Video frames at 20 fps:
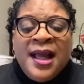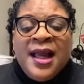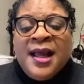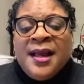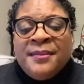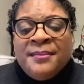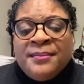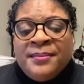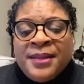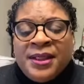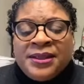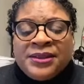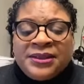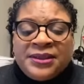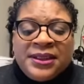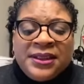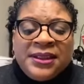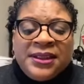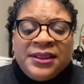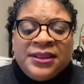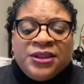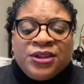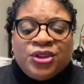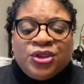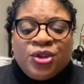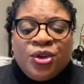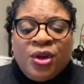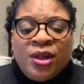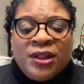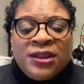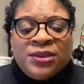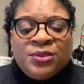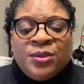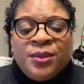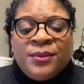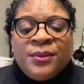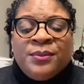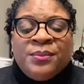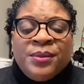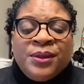Minister Linda Stallings will be
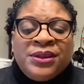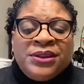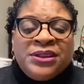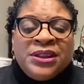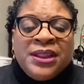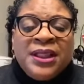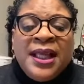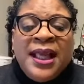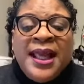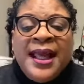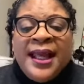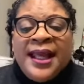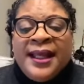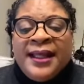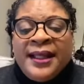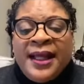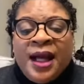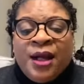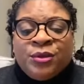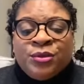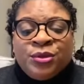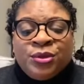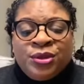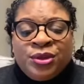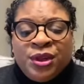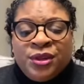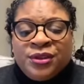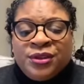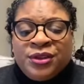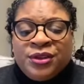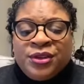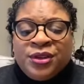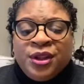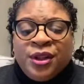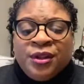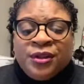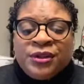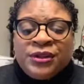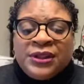preaching in our New Jersey church.